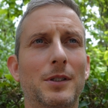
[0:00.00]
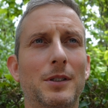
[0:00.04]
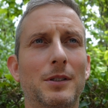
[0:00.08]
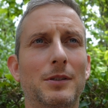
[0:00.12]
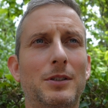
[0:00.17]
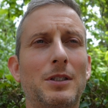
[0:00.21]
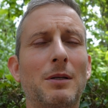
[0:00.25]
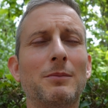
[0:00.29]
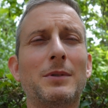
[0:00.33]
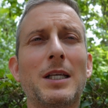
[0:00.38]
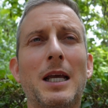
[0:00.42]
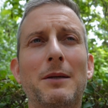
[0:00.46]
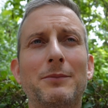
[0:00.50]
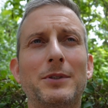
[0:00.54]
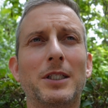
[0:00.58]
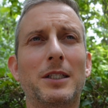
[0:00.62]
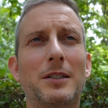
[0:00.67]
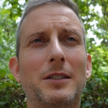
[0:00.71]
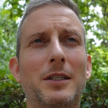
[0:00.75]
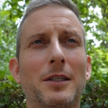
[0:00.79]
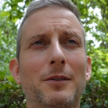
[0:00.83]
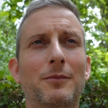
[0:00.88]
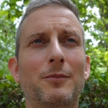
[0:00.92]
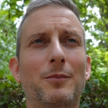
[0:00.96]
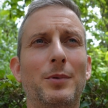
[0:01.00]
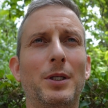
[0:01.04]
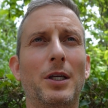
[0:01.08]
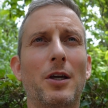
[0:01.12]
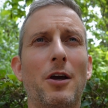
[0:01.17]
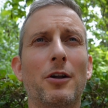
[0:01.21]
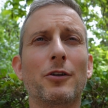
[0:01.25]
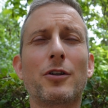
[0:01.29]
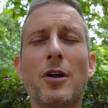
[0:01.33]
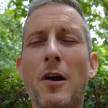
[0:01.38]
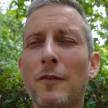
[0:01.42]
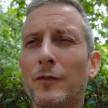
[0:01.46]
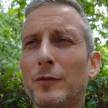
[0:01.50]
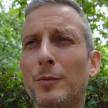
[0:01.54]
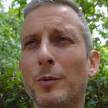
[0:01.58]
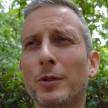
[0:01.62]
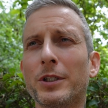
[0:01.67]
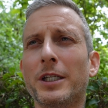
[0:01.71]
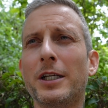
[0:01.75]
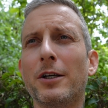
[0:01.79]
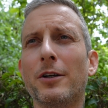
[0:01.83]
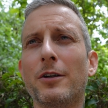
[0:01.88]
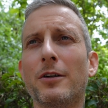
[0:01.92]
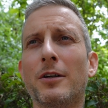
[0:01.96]
sometimes it can be uncomfortable
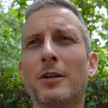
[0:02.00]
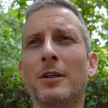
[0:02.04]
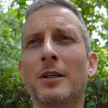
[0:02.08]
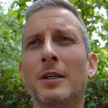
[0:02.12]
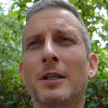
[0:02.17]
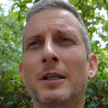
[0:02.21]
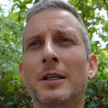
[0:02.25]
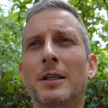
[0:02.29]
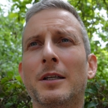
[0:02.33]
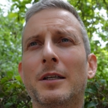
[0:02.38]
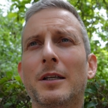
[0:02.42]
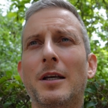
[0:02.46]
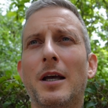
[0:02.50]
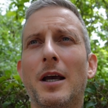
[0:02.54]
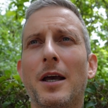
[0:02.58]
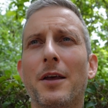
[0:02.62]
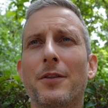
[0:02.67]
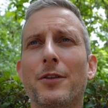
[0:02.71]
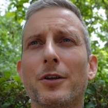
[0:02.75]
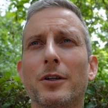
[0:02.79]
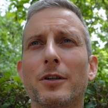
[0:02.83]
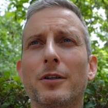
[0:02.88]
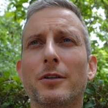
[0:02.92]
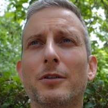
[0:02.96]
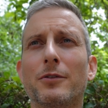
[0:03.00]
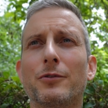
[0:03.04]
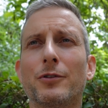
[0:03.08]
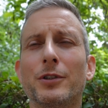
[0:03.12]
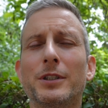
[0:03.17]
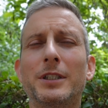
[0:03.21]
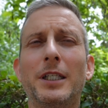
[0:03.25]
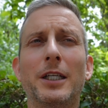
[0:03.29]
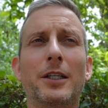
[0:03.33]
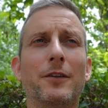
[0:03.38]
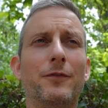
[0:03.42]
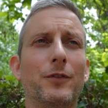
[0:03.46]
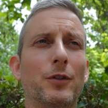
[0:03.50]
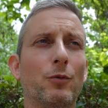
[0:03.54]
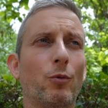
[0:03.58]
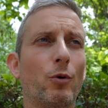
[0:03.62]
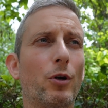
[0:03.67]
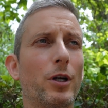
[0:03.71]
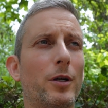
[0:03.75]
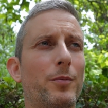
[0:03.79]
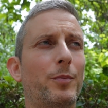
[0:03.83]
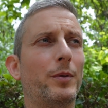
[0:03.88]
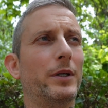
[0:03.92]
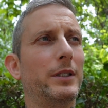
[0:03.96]
to hear their critique of your
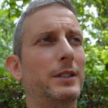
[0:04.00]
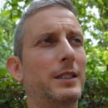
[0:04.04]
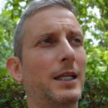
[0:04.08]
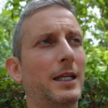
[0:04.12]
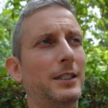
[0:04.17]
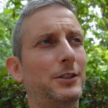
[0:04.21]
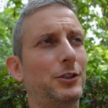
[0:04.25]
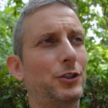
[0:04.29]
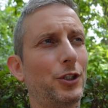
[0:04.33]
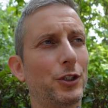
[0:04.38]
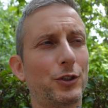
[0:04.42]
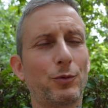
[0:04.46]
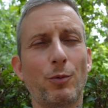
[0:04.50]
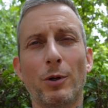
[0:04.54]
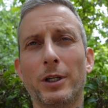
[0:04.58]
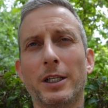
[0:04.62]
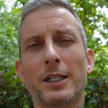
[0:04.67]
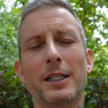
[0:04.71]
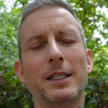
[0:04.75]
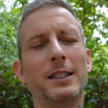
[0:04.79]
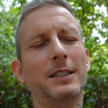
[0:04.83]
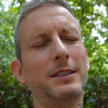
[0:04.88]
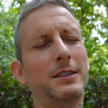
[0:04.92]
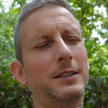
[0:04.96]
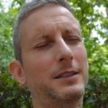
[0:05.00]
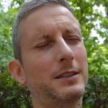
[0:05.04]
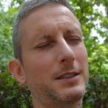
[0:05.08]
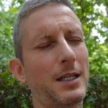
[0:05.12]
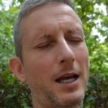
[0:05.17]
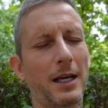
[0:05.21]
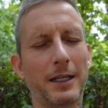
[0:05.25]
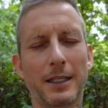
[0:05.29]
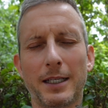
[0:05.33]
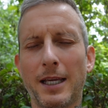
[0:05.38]
work, but that's just what it is. It's not a